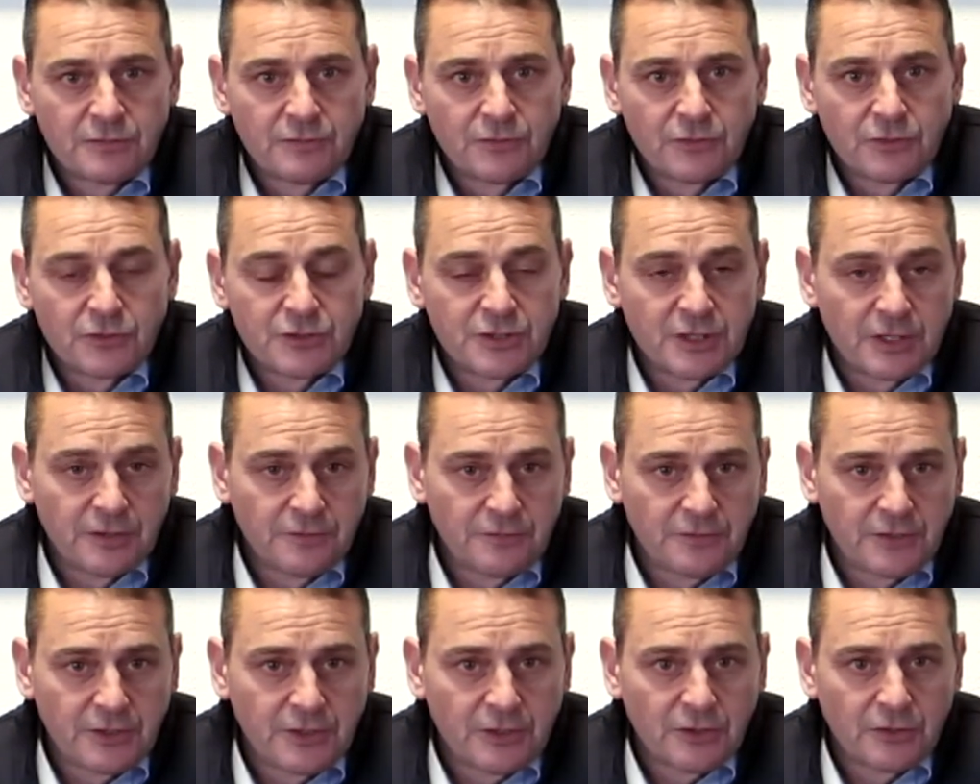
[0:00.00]
for
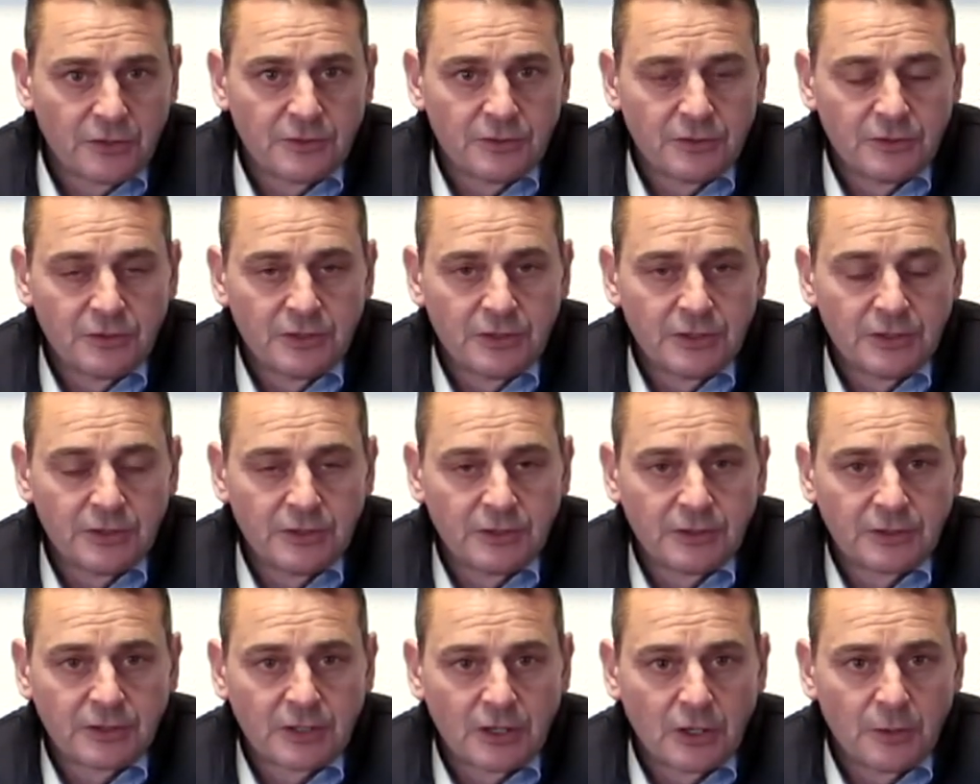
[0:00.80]
safety out in
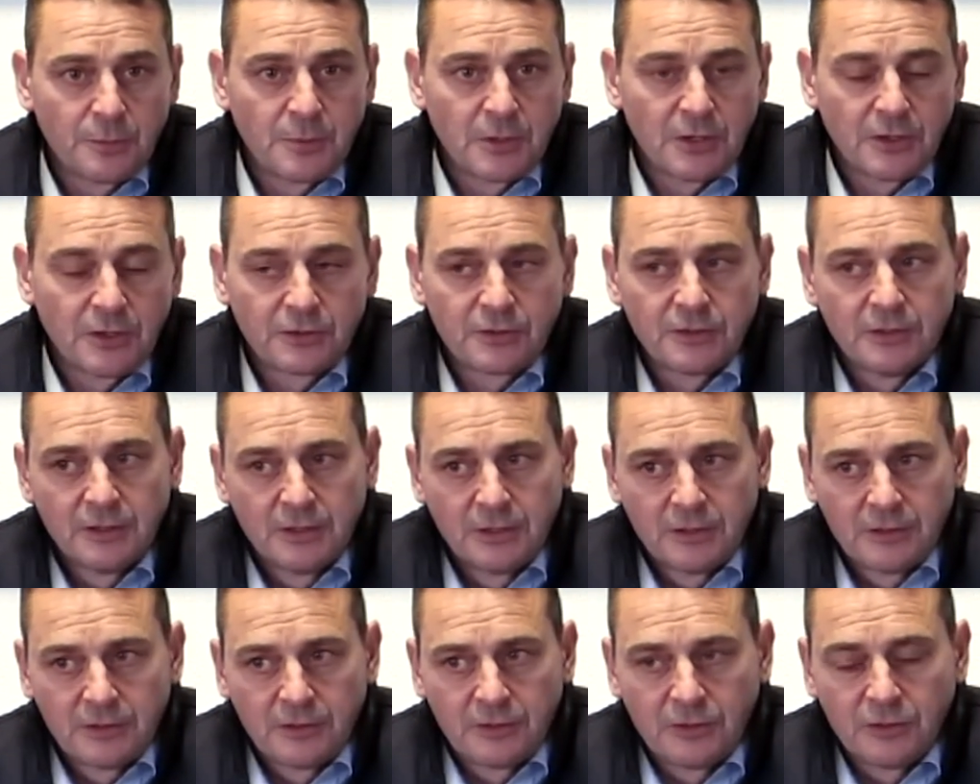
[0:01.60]
the car park,
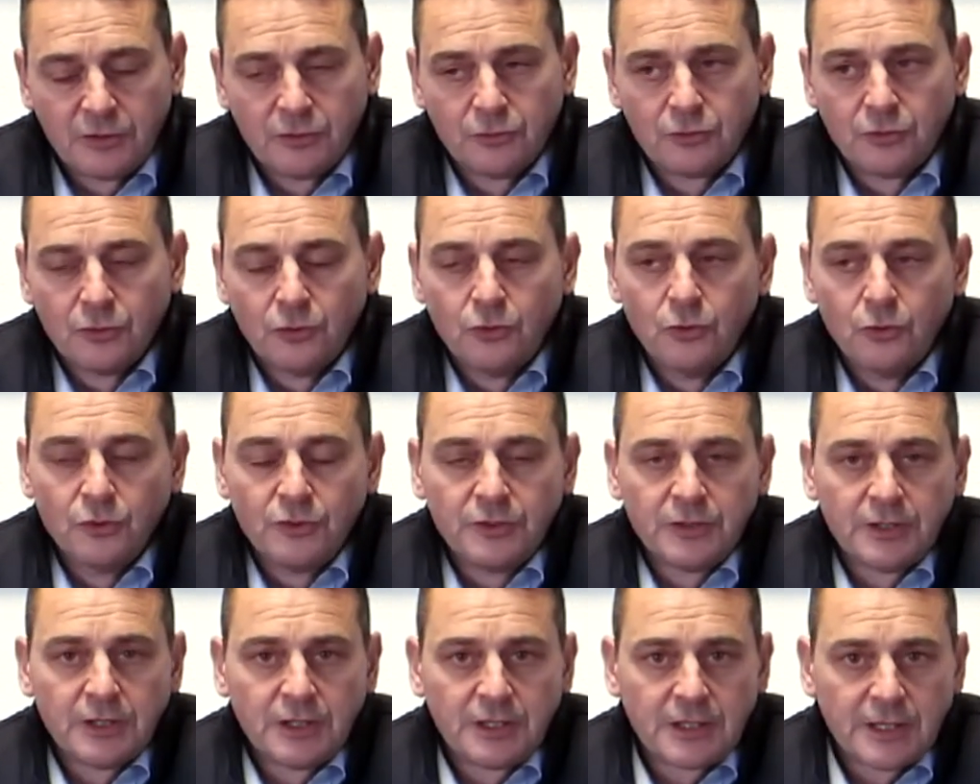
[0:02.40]

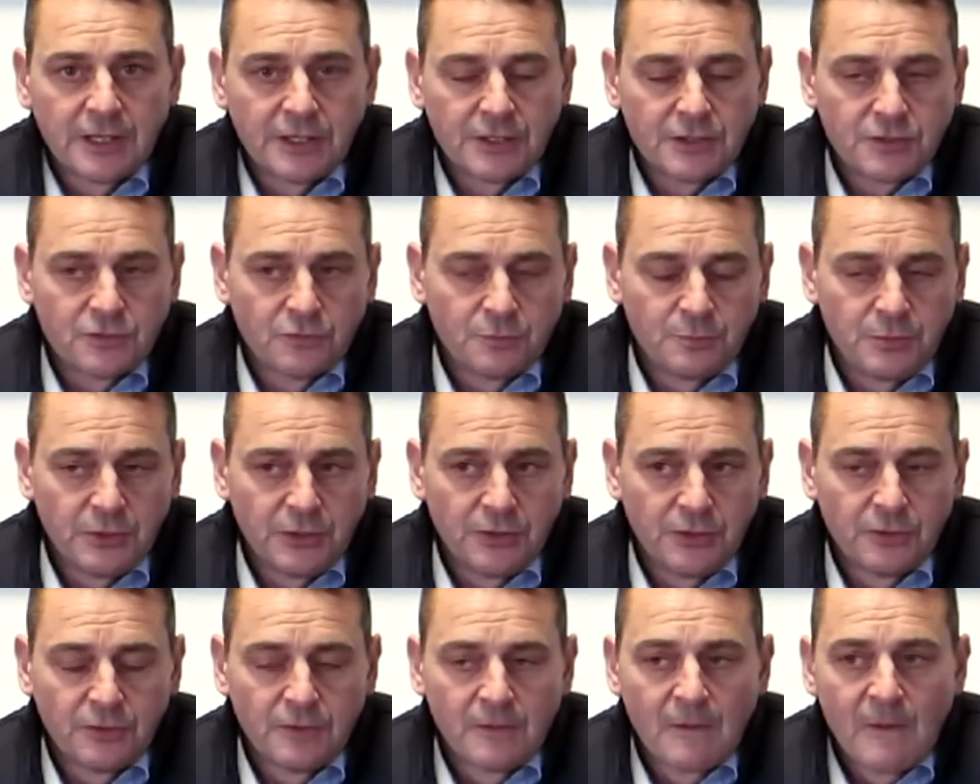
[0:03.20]
holding in kegs of
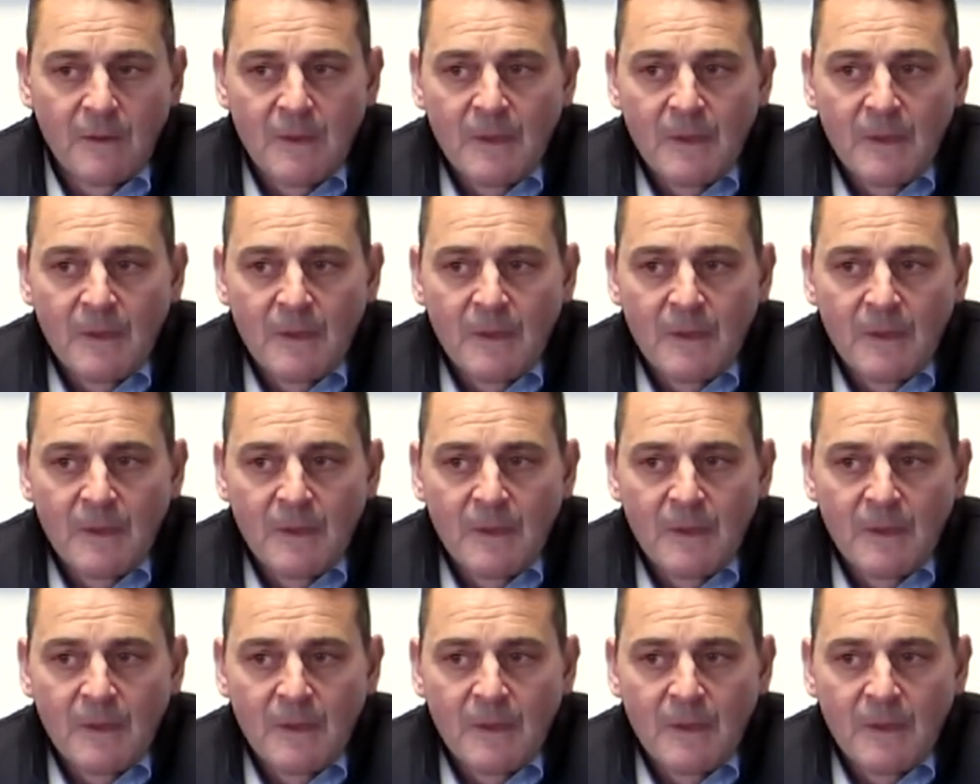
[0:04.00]
beer.